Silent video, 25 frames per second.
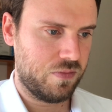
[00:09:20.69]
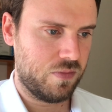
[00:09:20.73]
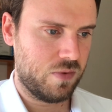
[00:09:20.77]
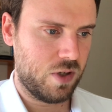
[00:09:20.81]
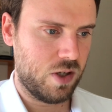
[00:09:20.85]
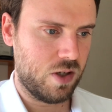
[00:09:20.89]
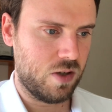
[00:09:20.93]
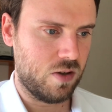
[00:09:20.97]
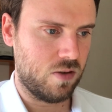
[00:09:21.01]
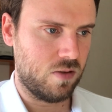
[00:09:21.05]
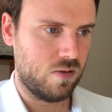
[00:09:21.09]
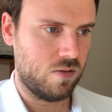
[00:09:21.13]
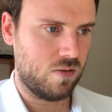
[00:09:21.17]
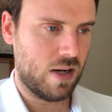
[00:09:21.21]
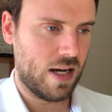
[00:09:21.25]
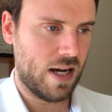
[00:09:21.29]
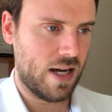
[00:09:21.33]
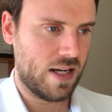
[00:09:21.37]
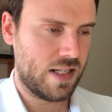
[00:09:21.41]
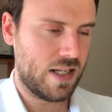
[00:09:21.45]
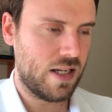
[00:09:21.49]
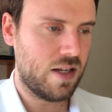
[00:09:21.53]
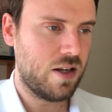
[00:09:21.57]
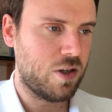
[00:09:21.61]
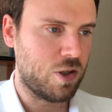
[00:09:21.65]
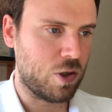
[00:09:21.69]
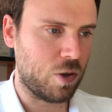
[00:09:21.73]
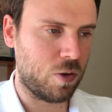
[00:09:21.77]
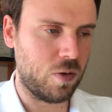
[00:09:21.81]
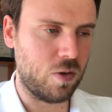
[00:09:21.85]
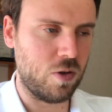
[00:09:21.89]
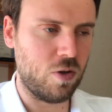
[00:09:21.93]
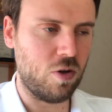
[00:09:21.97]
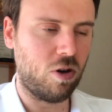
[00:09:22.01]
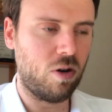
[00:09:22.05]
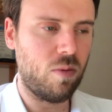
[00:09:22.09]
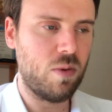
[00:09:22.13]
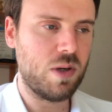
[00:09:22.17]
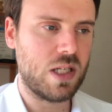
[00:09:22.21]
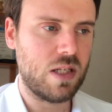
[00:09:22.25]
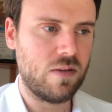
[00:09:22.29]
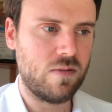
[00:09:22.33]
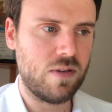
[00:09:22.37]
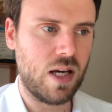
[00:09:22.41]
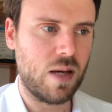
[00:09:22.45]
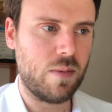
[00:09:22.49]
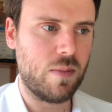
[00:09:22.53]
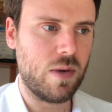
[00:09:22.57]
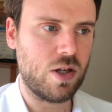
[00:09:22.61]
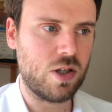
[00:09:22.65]
you know has any sort of
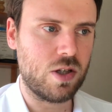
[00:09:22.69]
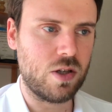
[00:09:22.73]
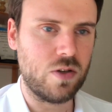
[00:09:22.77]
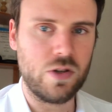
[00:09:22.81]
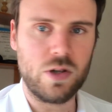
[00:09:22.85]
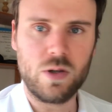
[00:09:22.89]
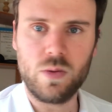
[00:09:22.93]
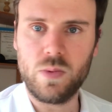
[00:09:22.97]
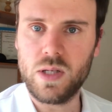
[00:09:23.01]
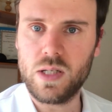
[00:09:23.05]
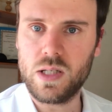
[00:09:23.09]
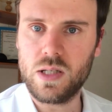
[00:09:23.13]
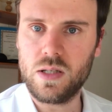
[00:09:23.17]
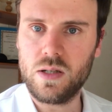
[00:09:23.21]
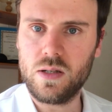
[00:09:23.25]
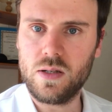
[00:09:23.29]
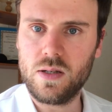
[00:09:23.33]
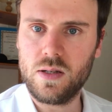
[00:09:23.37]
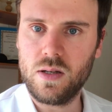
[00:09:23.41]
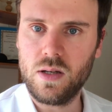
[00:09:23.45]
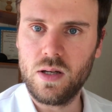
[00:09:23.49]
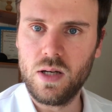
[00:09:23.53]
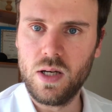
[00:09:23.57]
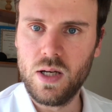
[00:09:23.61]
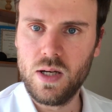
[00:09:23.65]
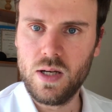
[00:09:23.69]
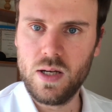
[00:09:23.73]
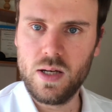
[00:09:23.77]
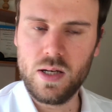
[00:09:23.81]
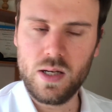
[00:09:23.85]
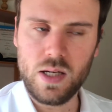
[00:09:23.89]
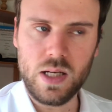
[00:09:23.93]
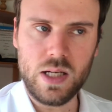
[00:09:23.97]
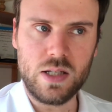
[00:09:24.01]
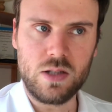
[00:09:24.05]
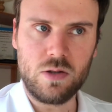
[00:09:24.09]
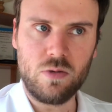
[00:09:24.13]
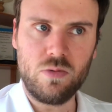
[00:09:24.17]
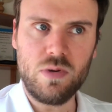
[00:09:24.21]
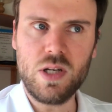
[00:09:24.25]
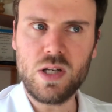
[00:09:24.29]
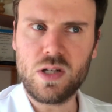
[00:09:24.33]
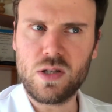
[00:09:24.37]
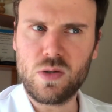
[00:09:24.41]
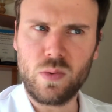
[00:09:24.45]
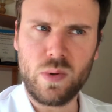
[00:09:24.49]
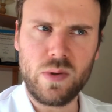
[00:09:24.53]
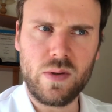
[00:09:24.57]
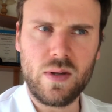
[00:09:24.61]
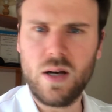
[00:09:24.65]
normative dimension to it is
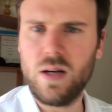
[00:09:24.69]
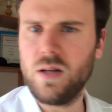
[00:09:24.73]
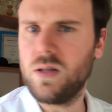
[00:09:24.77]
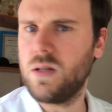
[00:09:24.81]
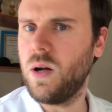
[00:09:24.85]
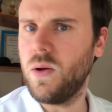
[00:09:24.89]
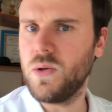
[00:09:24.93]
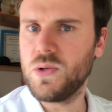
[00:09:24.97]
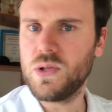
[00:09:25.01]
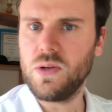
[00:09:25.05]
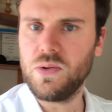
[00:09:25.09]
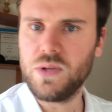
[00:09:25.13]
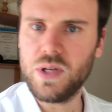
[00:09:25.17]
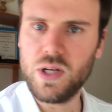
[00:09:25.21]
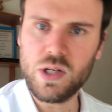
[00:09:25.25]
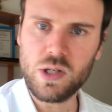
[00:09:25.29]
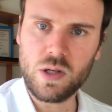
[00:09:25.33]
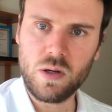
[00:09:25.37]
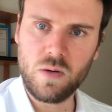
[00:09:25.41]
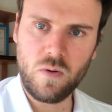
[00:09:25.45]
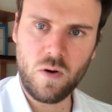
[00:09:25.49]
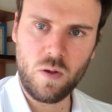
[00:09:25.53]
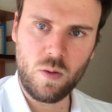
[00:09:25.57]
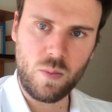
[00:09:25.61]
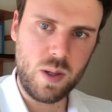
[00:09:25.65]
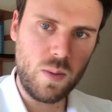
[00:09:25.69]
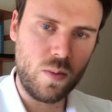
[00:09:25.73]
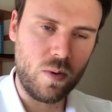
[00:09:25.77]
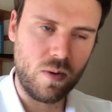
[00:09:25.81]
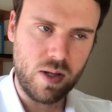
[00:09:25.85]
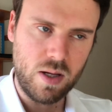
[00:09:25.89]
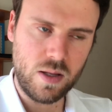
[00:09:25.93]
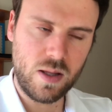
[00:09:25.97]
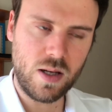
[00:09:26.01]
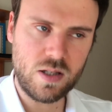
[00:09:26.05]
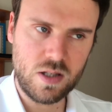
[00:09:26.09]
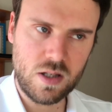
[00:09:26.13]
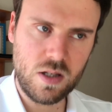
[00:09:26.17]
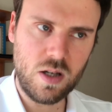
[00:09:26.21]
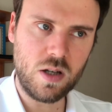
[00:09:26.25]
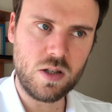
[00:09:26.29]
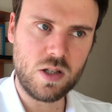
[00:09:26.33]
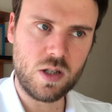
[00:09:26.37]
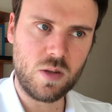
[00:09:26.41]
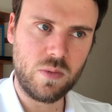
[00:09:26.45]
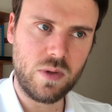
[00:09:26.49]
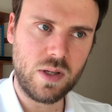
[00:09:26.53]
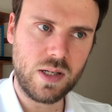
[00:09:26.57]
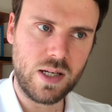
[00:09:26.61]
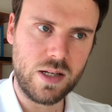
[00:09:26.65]
reached without consultation of other people. Now that's
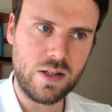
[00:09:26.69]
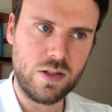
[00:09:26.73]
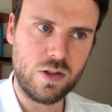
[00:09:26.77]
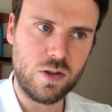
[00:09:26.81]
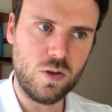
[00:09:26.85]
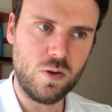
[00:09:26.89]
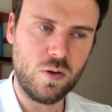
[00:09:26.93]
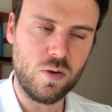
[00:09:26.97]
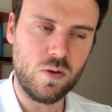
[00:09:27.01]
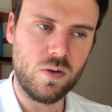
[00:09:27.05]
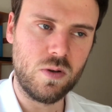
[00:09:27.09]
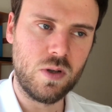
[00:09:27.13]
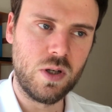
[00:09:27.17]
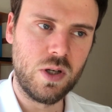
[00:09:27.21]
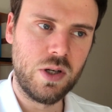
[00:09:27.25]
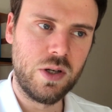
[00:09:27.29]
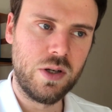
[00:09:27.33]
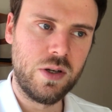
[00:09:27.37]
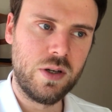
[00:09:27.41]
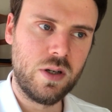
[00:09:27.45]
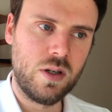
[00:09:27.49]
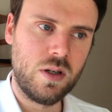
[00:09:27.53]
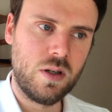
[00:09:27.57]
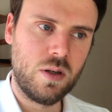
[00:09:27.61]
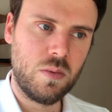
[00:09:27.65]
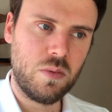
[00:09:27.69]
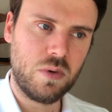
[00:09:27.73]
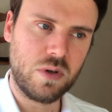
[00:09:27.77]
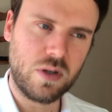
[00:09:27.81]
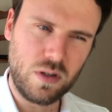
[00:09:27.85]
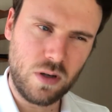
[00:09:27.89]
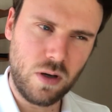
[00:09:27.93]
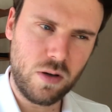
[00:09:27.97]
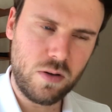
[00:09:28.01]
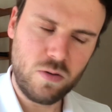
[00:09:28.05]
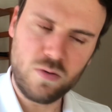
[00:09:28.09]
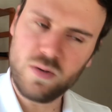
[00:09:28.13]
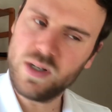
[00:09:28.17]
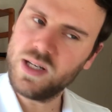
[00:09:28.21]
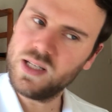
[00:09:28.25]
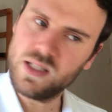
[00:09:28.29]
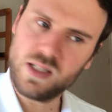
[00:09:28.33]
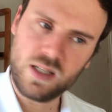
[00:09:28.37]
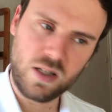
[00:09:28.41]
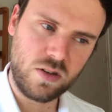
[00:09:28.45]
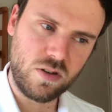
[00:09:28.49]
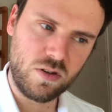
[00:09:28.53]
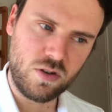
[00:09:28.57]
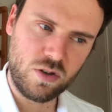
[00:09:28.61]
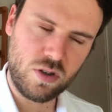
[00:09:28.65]
not something I do, but in other
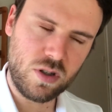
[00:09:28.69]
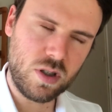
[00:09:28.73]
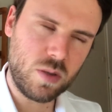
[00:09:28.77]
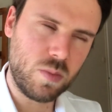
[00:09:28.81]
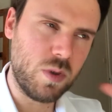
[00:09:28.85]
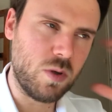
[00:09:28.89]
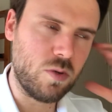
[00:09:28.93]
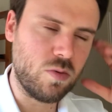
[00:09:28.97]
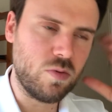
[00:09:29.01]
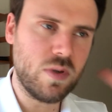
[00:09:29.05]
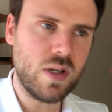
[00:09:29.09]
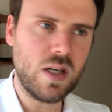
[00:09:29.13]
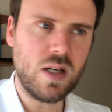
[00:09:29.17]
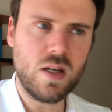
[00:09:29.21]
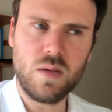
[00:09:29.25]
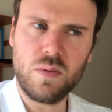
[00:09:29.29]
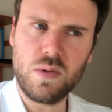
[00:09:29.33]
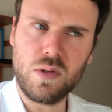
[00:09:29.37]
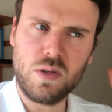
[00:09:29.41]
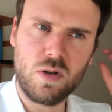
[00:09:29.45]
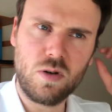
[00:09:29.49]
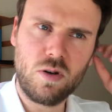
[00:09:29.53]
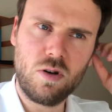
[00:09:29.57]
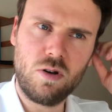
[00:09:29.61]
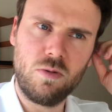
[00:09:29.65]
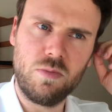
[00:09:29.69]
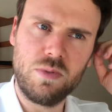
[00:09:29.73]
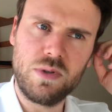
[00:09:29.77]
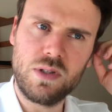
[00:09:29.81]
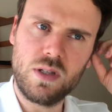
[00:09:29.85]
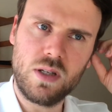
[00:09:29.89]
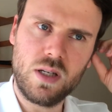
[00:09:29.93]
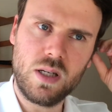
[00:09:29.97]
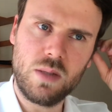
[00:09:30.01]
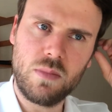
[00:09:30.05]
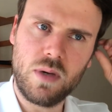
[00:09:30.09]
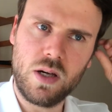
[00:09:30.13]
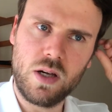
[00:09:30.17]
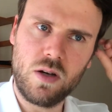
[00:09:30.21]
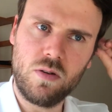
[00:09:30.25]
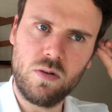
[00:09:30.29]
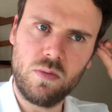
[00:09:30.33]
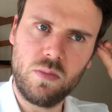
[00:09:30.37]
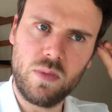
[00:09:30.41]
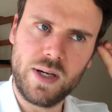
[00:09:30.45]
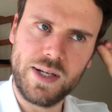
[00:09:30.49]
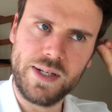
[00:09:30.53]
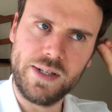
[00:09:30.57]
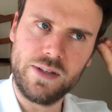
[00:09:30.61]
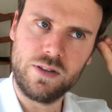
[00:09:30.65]
ways I can just be really absorbed in my
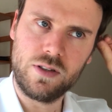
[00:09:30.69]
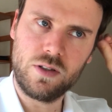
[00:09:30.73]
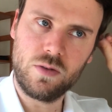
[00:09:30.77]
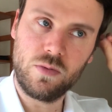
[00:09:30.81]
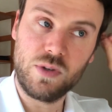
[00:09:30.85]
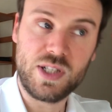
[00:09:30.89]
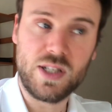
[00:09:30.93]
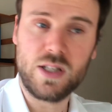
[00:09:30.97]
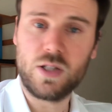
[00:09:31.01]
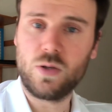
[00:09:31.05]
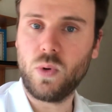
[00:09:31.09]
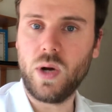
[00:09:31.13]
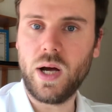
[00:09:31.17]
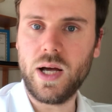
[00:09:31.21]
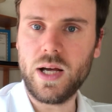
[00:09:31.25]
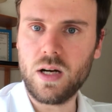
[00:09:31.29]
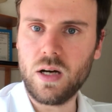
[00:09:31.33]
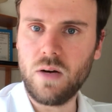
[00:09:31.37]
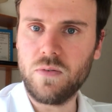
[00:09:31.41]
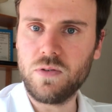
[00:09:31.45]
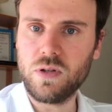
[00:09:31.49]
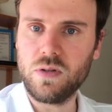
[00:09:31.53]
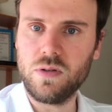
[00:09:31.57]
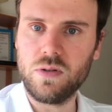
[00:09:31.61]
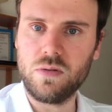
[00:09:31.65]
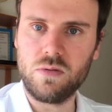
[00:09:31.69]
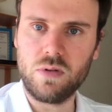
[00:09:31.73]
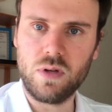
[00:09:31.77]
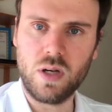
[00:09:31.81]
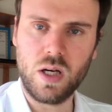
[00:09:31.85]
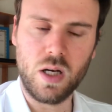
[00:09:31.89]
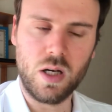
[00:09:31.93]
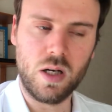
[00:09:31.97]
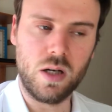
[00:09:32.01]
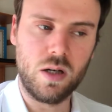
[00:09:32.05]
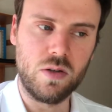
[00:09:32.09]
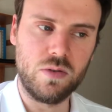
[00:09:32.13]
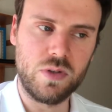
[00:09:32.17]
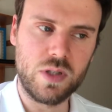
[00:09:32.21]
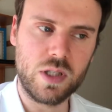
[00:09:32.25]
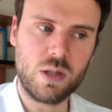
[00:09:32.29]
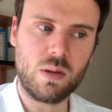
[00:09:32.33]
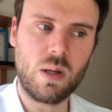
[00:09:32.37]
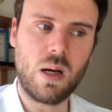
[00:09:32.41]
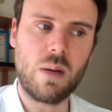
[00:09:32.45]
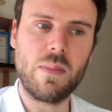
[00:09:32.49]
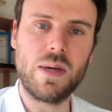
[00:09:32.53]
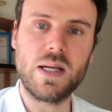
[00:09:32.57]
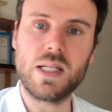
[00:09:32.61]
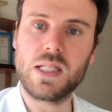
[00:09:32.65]
own mind, which is why I often uh,
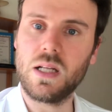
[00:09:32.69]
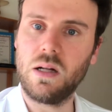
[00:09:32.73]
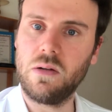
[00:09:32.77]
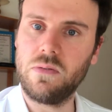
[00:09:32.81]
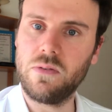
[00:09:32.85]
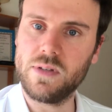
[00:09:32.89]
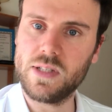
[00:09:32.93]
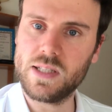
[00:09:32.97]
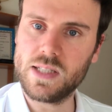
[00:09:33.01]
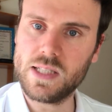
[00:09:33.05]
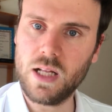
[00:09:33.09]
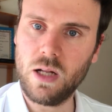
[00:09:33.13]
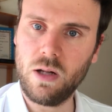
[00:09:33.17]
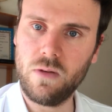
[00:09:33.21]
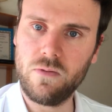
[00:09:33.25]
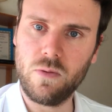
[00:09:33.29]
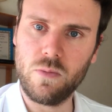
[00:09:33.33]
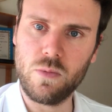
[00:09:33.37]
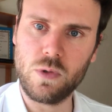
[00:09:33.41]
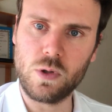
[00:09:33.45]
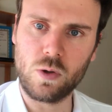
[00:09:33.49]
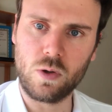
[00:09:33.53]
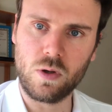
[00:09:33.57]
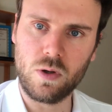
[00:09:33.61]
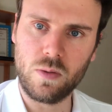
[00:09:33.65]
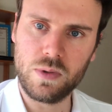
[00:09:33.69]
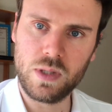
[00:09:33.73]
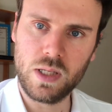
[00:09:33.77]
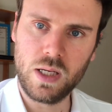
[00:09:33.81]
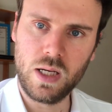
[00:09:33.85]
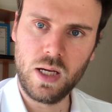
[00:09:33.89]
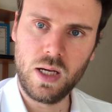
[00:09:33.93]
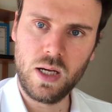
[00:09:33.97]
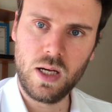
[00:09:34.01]
describe myself as self-absorbed